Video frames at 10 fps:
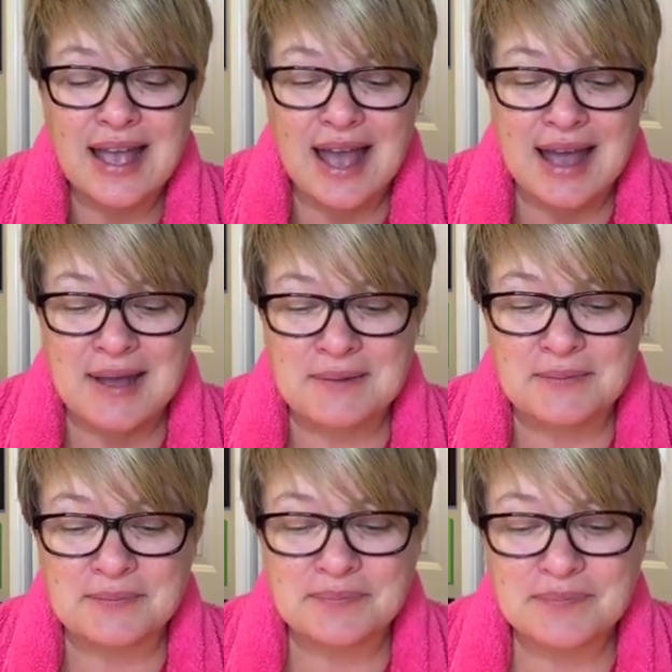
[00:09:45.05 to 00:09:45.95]

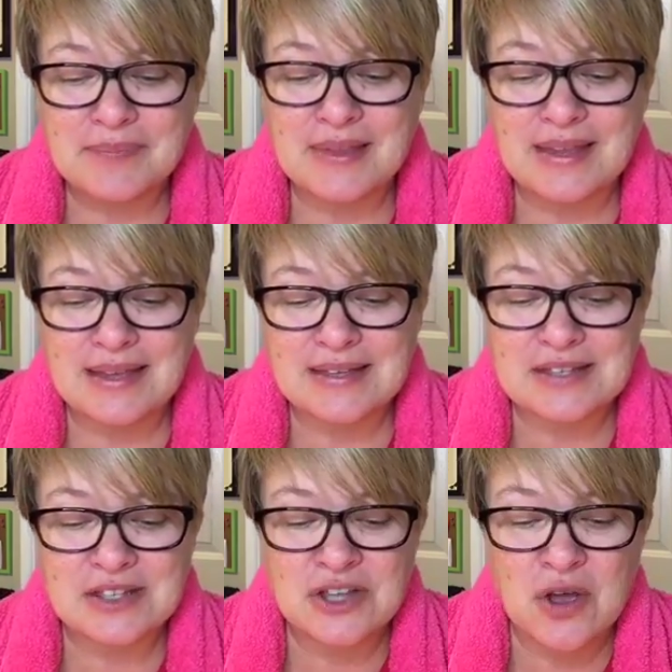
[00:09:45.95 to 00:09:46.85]
Um,
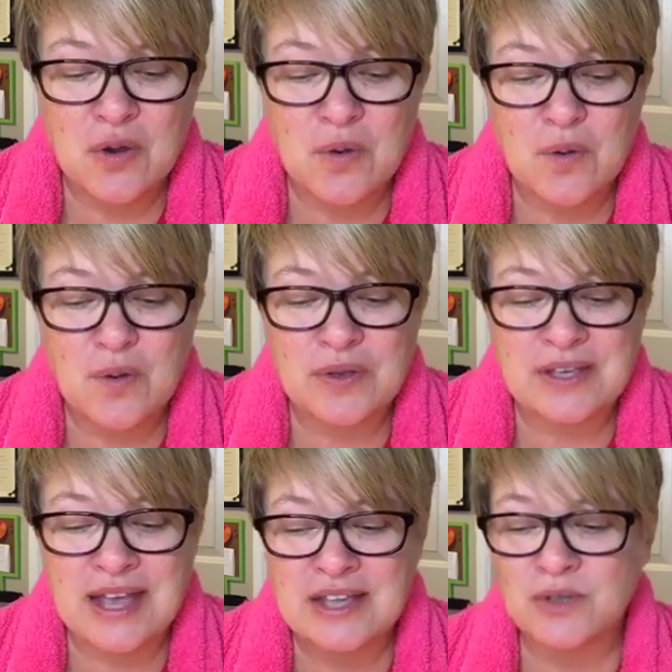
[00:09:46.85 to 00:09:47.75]
so
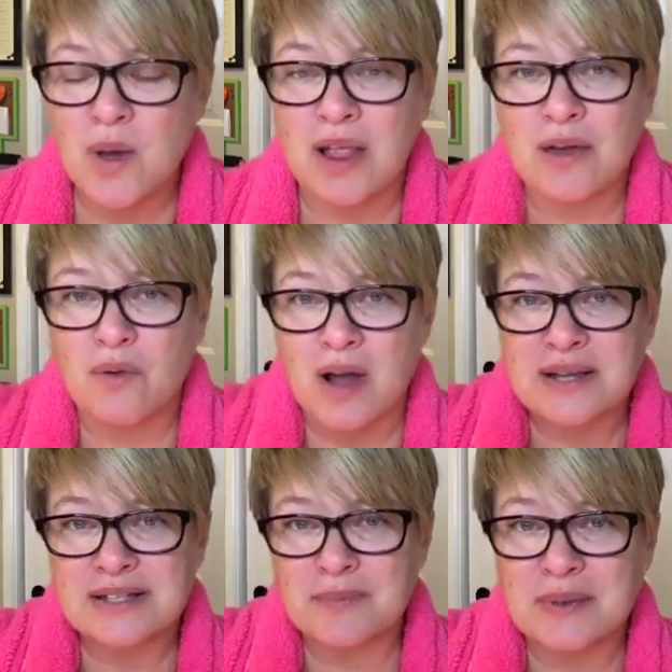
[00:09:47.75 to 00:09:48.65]
yes, while I
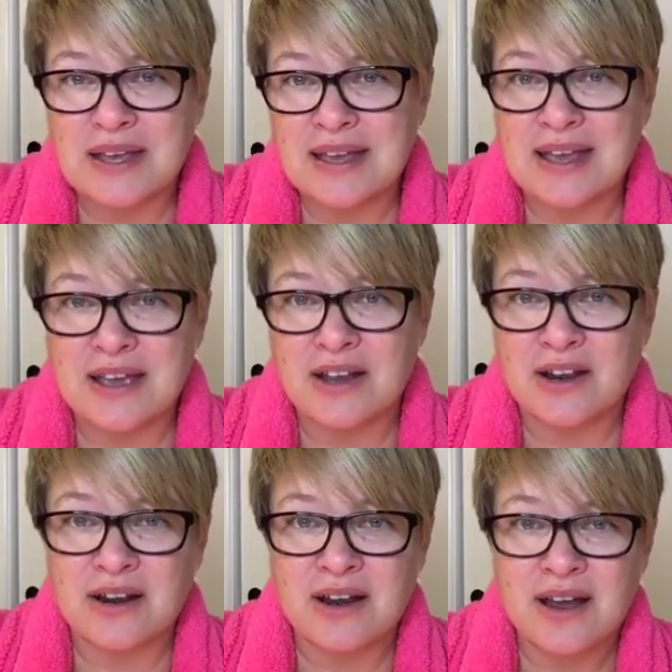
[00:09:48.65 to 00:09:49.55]
want to be
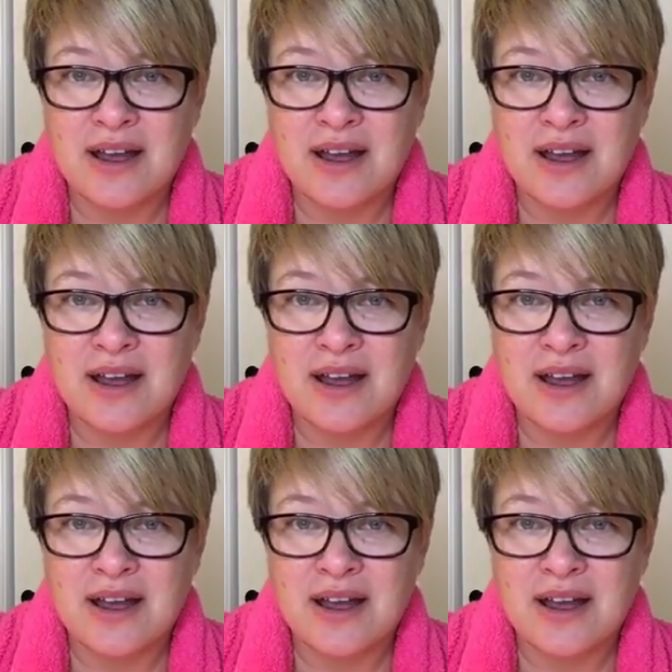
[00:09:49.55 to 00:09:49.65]
here,